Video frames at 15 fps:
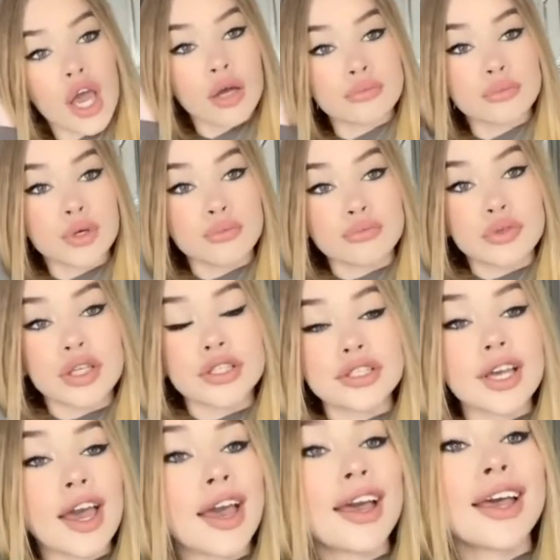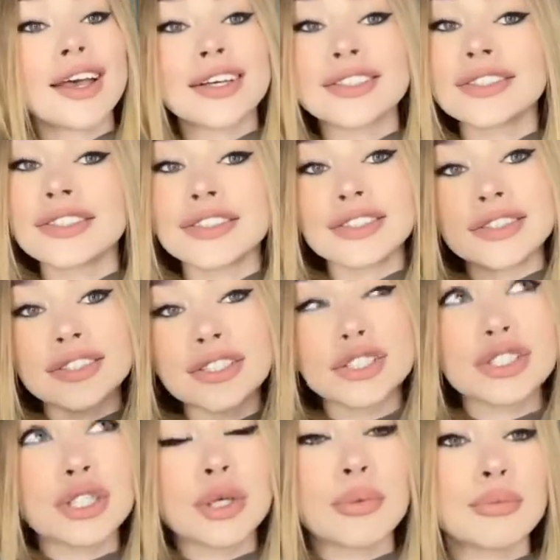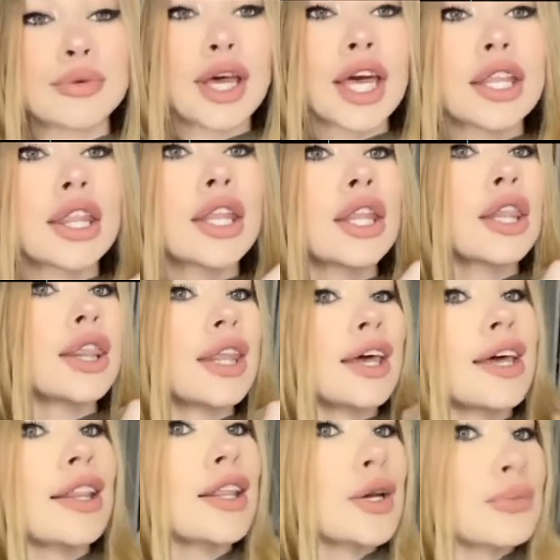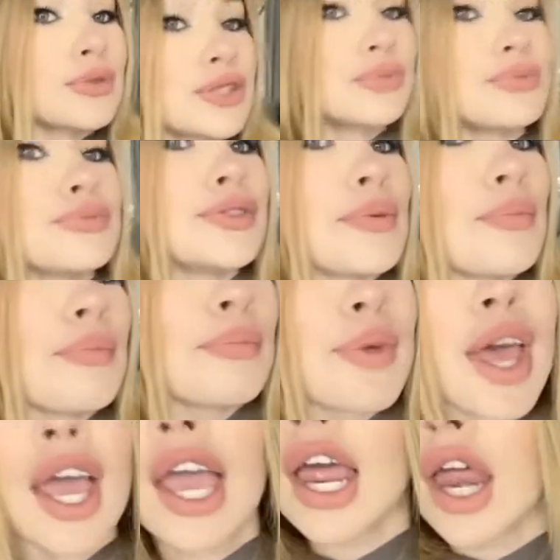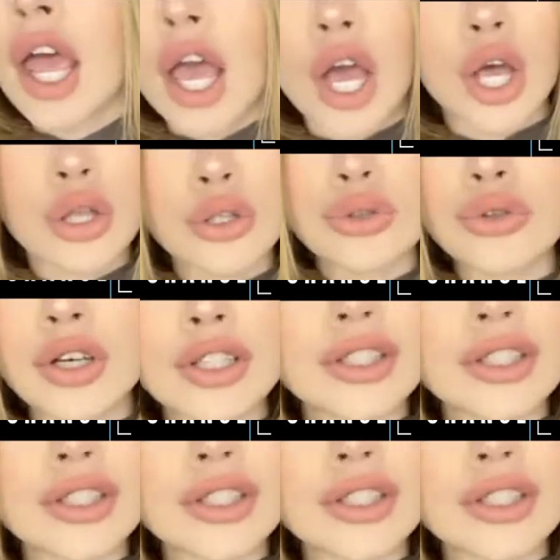it and they didn't take it off. So Pornhub's getting sued, MindGeek is getting sued, all these porn industries are getting sued.